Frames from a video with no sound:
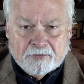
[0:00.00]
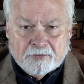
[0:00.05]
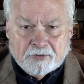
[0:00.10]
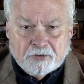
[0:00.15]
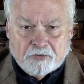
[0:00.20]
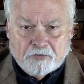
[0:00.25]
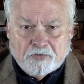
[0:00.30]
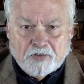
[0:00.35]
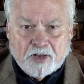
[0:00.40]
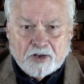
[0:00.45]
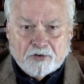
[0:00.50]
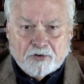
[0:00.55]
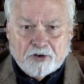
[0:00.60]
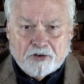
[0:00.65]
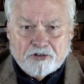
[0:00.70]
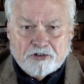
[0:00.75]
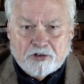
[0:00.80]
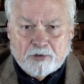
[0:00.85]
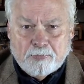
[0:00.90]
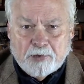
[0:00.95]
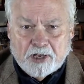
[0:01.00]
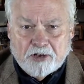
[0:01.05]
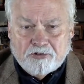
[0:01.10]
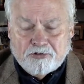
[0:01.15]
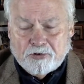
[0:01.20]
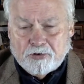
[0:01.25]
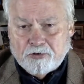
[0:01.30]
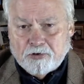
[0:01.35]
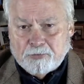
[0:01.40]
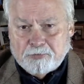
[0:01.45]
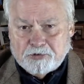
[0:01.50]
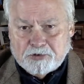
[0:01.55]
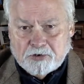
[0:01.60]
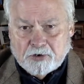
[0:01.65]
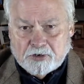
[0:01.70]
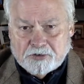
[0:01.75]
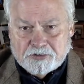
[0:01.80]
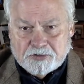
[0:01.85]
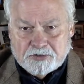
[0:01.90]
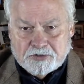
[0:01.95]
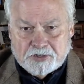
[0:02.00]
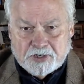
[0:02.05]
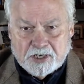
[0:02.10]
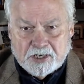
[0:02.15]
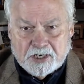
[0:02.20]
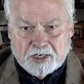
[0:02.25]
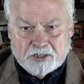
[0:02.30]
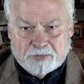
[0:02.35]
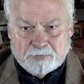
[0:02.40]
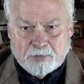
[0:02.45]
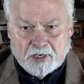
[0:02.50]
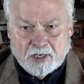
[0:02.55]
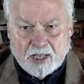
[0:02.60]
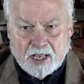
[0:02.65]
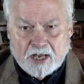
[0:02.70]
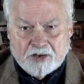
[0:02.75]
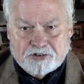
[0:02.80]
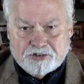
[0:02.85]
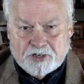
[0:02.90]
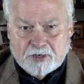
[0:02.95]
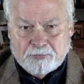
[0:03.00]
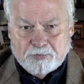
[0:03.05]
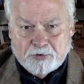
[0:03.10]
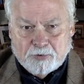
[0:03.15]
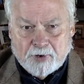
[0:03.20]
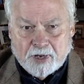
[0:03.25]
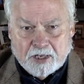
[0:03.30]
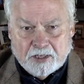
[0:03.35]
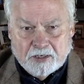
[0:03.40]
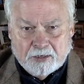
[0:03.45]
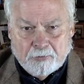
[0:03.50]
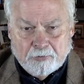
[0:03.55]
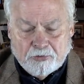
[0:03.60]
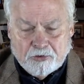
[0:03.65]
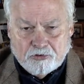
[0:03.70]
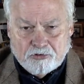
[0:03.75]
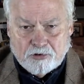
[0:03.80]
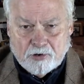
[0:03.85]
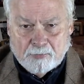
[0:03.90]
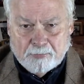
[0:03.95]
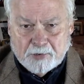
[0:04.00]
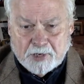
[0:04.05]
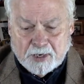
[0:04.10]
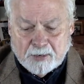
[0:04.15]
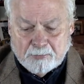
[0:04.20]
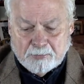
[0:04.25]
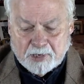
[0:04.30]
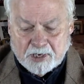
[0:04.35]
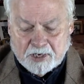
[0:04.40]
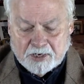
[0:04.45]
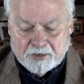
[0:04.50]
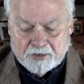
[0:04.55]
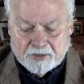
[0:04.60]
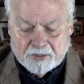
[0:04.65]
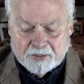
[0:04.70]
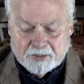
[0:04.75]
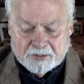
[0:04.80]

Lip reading: confederation of patriot groups across the state, has been lashed up directly with the Trump campaign